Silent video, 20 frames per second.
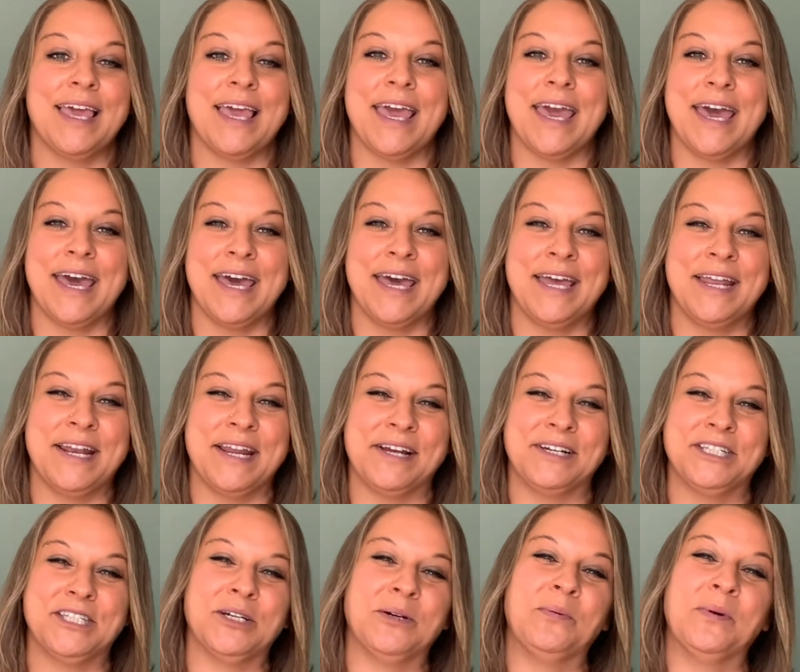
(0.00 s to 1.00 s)
And
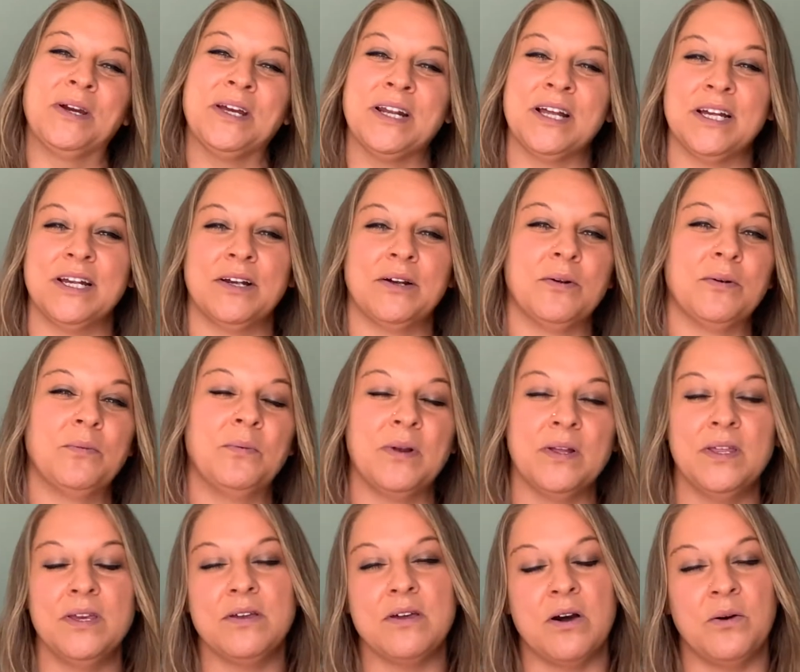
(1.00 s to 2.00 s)
so we're going to
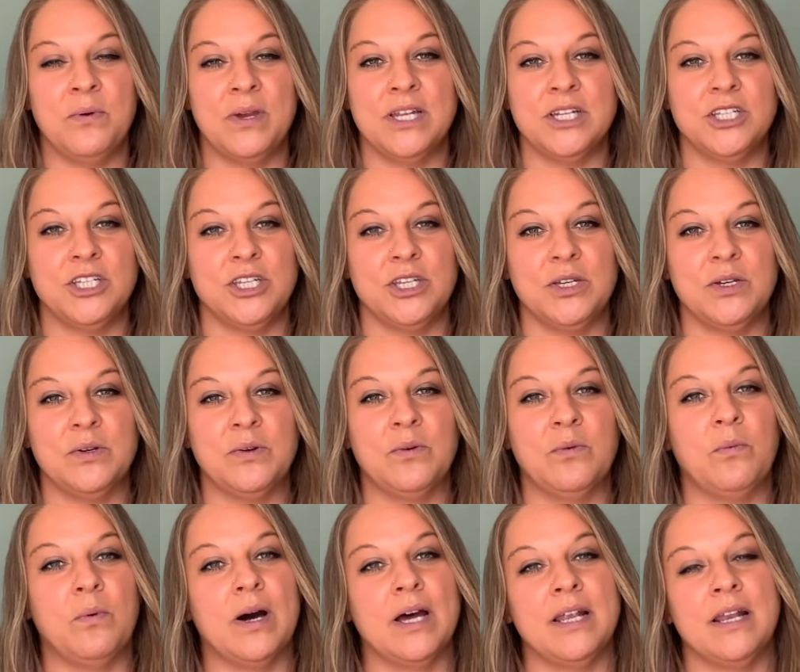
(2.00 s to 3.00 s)
really go into
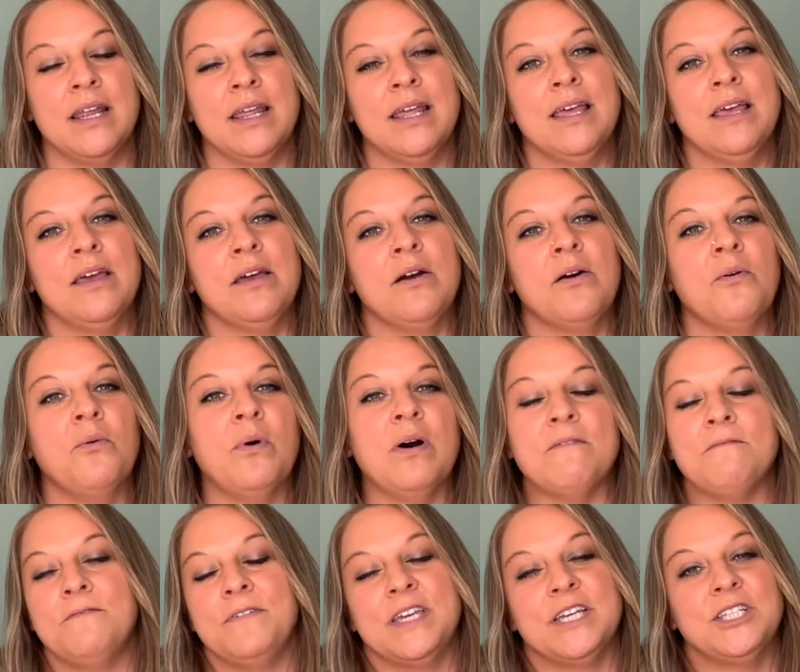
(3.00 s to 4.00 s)

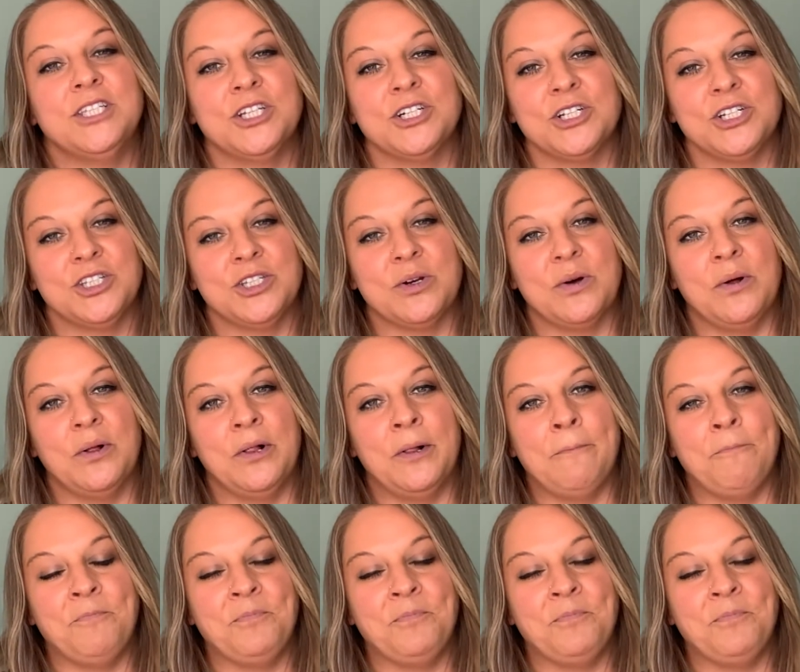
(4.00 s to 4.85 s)
what feeds your soul.